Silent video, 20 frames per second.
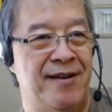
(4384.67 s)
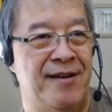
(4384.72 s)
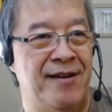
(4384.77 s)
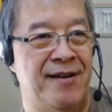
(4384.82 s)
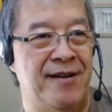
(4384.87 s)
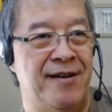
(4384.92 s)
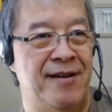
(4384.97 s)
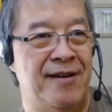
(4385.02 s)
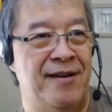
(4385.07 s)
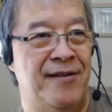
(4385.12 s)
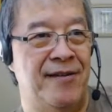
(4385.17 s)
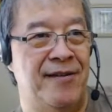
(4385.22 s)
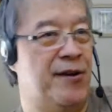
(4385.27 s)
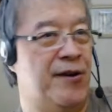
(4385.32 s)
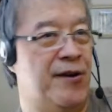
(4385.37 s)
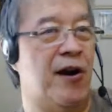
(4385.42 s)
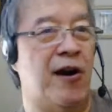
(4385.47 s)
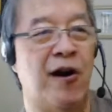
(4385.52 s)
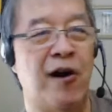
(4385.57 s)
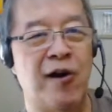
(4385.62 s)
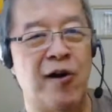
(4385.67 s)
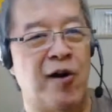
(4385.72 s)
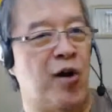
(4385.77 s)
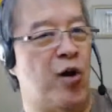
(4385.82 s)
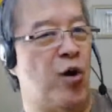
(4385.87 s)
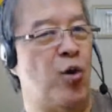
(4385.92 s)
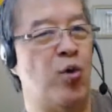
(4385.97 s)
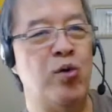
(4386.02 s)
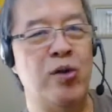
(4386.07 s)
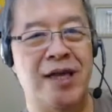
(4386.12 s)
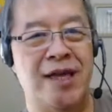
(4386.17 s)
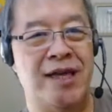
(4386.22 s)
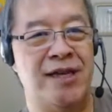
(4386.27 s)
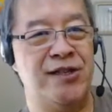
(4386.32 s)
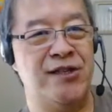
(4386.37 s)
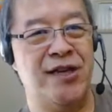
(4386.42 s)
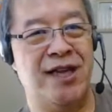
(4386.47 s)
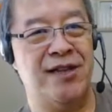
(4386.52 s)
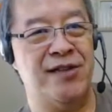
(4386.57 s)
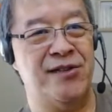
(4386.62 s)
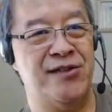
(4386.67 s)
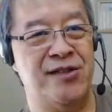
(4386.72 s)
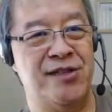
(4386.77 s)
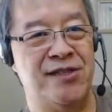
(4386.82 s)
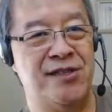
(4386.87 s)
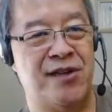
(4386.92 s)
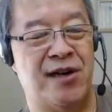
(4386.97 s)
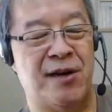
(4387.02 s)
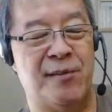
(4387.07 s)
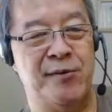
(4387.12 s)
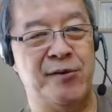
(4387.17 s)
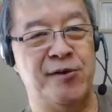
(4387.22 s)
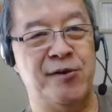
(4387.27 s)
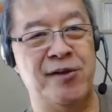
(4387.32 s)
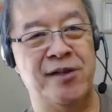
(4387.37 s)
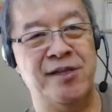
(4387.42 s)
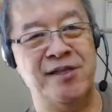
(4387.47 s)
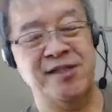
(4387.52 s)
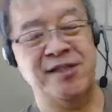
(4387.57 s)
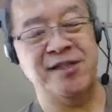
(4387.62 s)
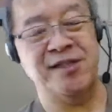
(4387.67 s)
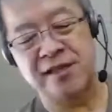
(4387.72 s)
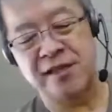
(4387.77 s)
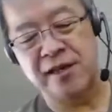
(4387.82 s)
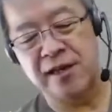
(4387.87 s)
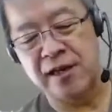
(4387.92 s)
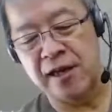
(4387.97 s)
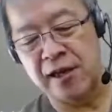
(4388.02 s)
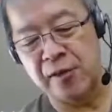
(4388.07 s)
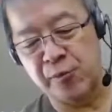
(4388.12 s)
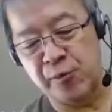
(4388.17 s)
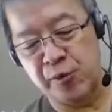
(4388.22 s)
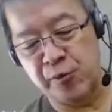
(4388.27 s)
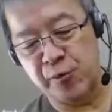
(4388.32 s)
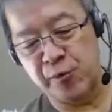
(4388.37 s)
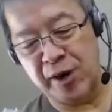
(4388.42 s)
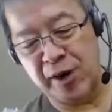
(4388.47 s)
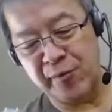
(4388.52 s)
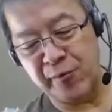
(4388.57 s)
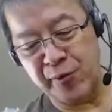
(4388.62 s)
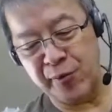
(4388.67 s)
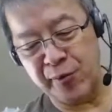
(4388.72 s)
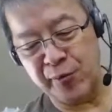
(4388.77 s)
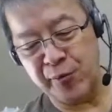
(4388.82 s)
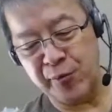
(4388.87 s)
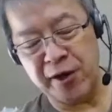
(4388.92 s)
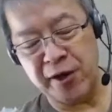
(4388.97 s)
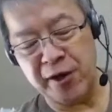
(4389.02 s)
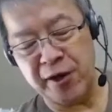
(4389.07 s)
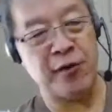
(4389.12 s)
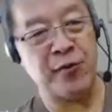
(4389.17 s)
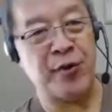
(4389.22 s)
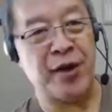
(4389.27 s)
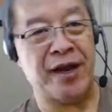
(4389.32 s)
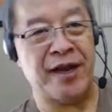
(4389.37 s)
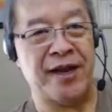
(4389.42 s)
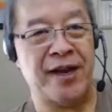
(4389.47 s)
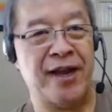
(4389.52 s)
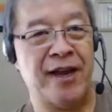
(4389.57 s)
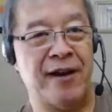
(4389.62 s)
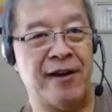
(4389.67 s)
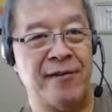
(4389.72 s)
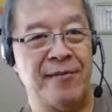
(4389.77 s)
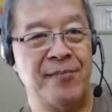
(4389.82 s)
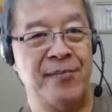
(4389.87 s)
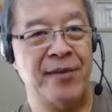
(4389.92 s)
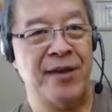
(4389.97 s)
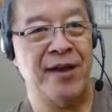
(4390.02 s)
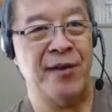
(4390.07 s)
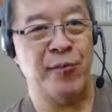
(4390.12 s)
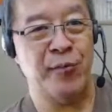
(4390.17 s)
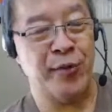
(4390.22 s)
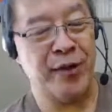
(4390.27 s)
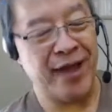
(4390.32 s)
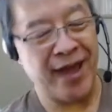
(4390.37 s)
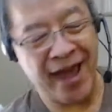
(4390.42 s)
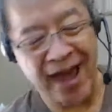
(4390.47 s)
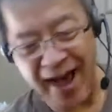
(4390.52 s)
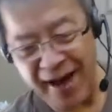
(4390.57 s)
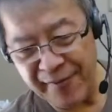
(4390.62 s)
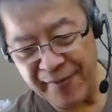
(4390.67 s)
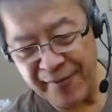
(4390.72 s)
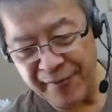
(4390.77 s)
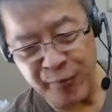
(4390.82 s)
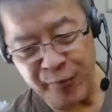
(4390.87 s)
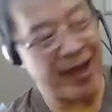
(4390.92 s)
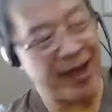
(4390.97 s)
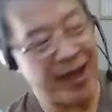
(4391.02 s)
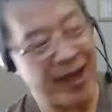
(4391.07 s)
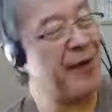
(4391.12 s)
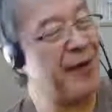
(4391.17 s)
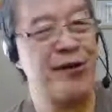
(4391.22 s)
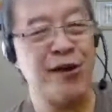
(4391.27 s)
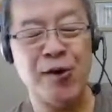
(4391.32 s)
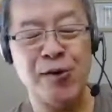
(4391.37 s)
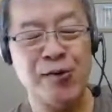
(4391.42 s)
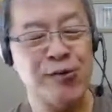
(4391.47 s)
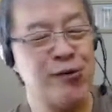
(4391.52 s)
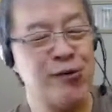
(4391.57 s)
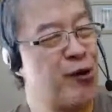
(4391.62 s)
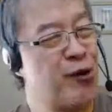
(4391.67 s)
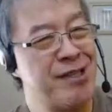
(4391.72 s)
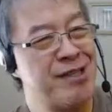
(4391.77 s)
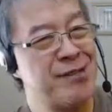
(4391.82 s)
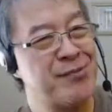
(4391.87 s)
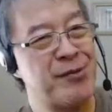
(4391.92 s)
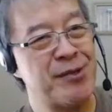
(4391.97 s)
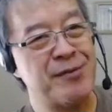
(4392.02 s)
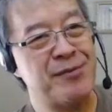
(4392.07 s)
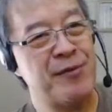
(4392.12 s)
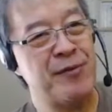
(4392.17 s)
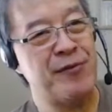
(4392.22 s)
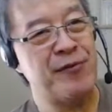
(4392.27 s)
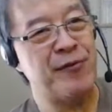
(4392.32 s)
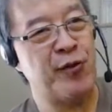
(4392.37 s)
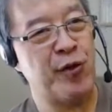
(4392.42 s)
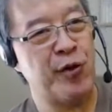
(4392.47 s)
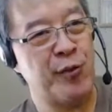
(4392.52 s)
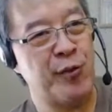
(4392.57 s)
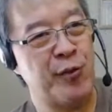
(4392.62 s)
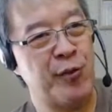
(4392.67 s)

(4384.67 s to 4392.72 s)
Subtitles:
There are only challenges and opportunities because we're right where we are right now. We have no choice but to move forward